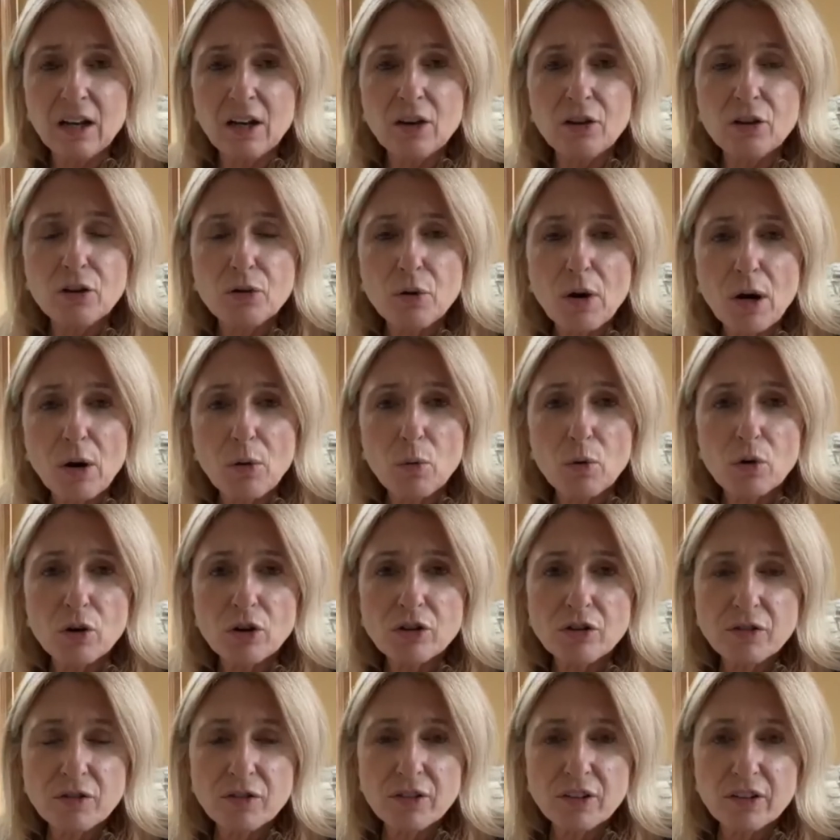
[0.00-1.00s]
throughout
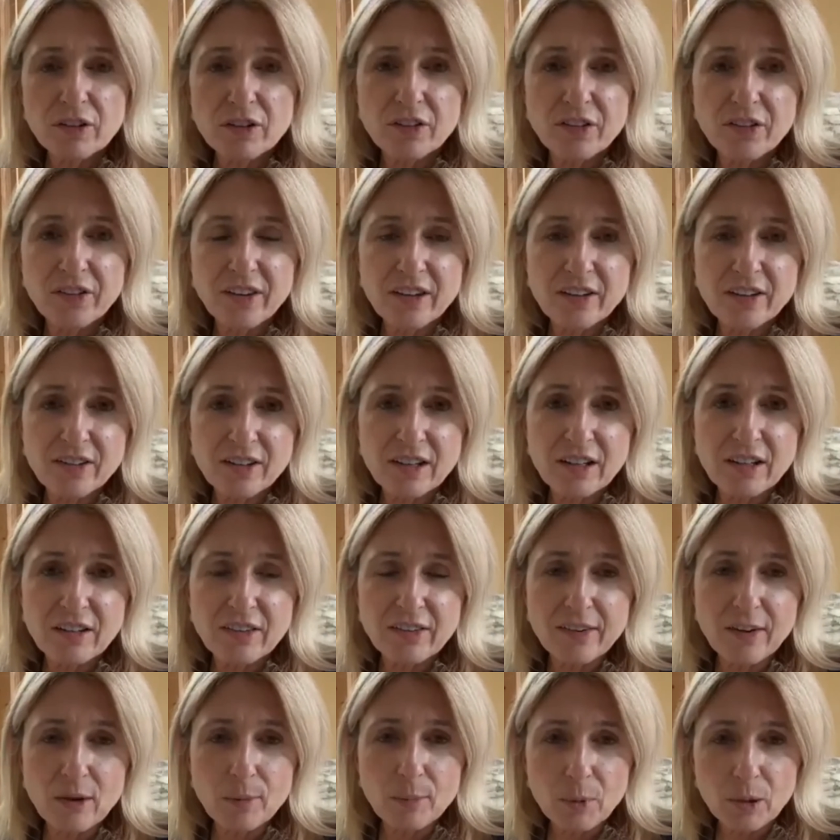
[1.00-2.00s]
Waterford City,
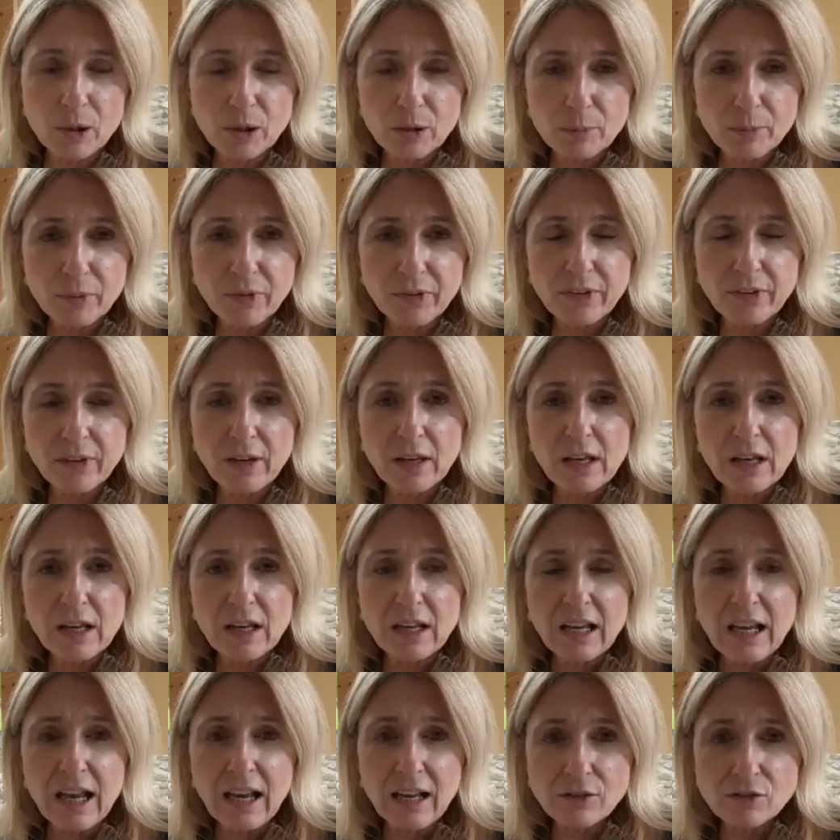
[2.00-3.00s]
suburbs,
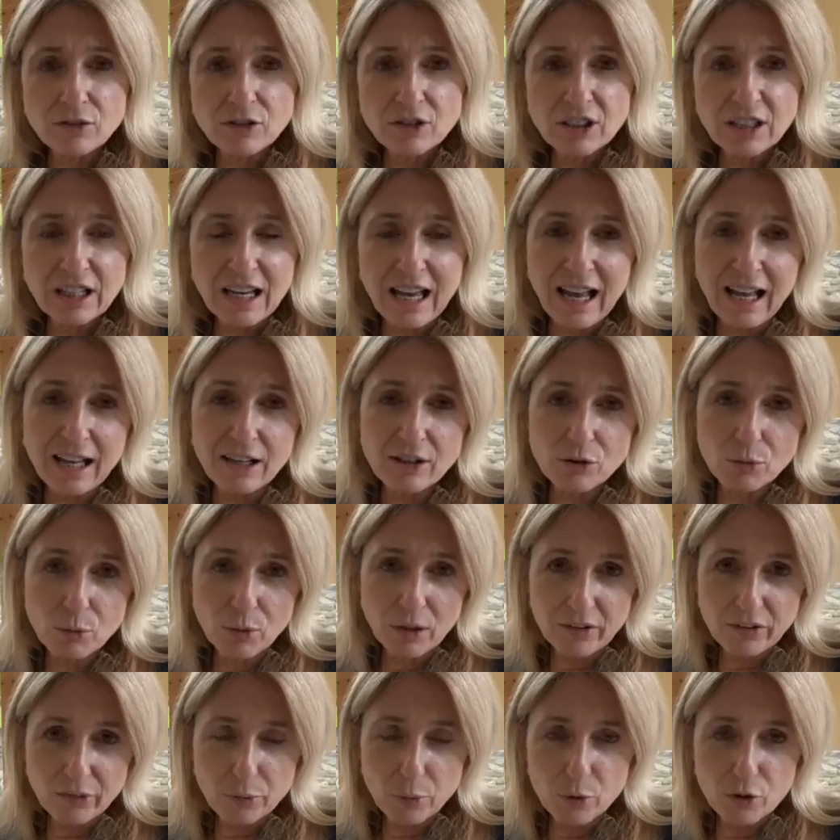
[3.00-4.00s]
county, and
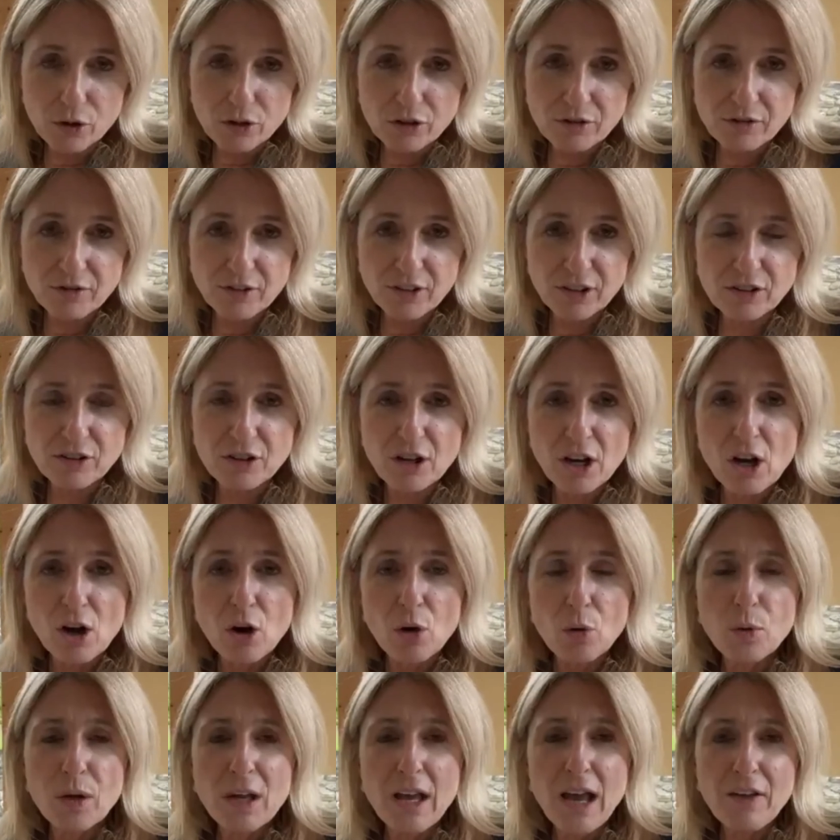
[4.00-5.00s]
West Waterford,
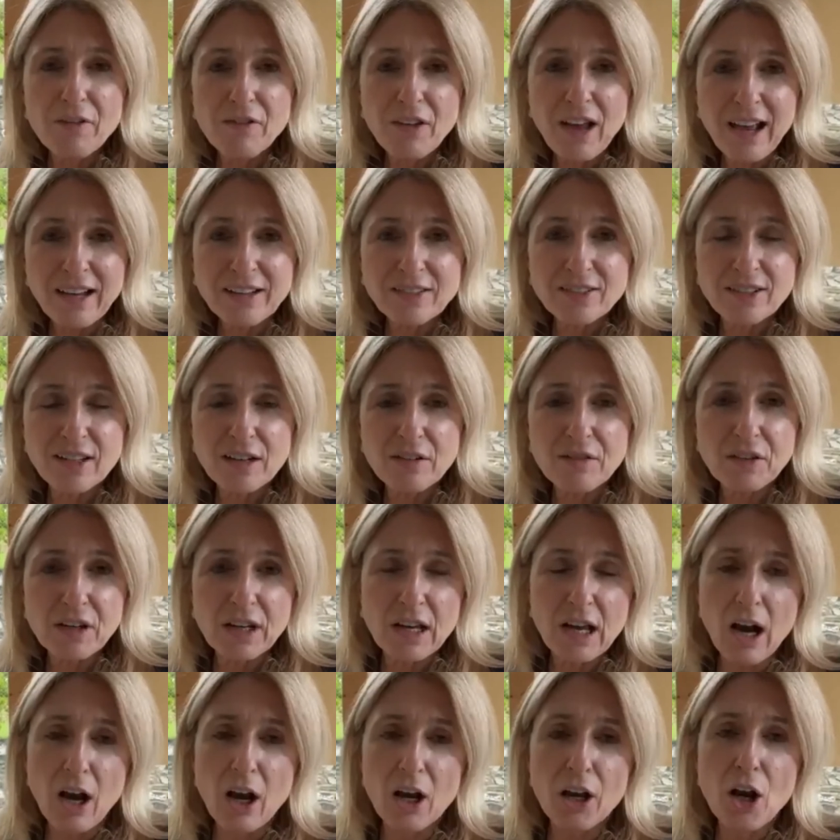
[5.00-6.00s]
we have
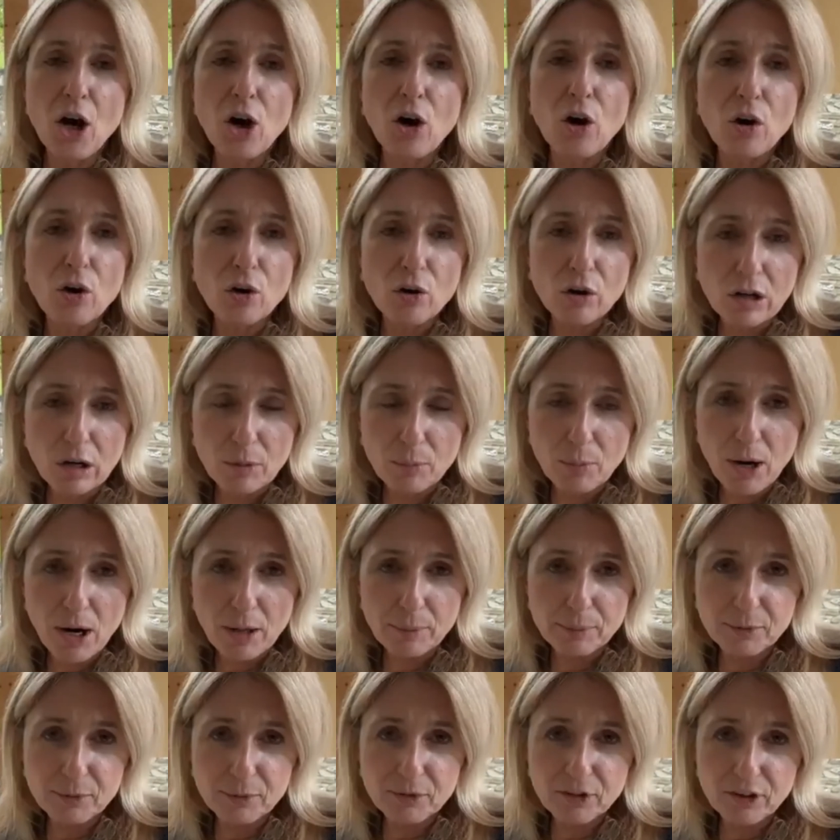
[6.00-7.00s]
activity on all our
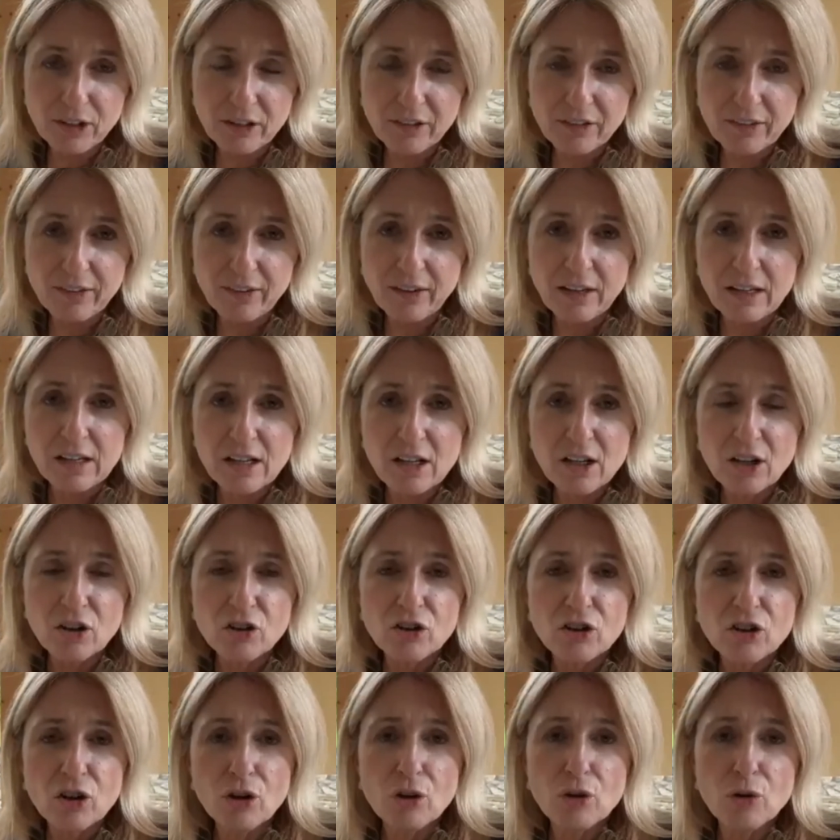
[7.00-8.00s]
properties.
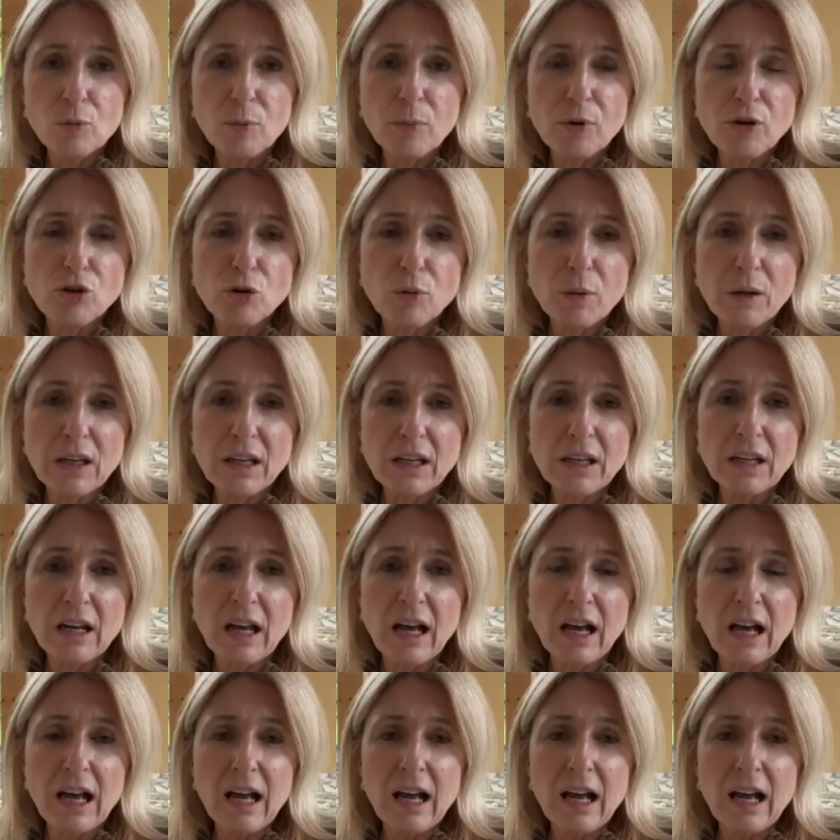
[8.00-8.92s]
So between